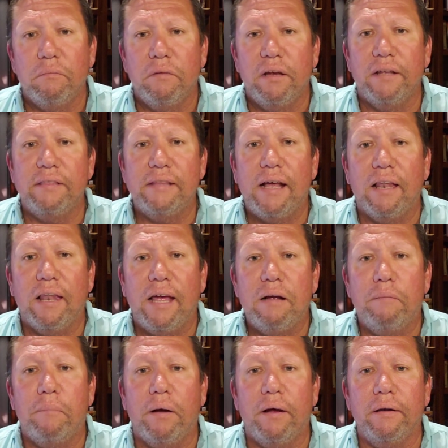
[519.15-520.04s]
Hit that
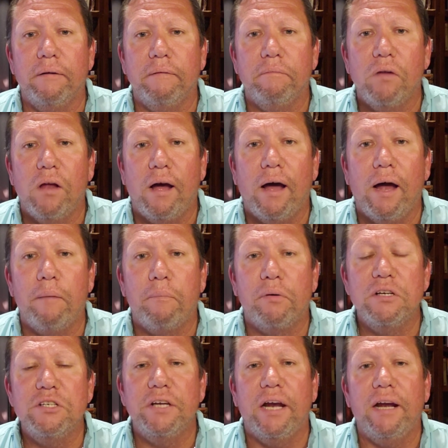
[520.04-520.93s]
like button. I
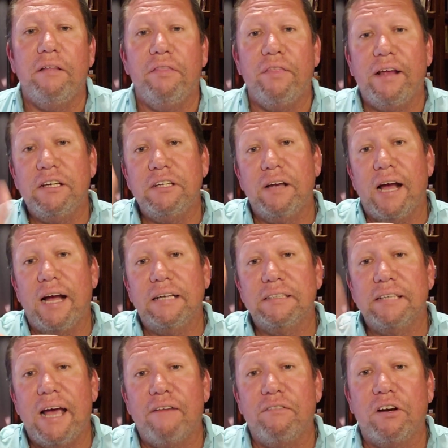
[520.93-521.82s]
appreciate it. Thank you
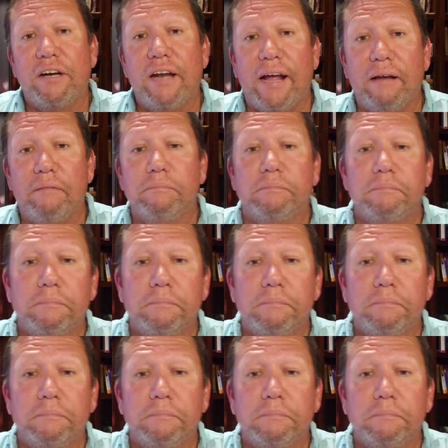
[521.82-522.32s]
guys. Have a good night.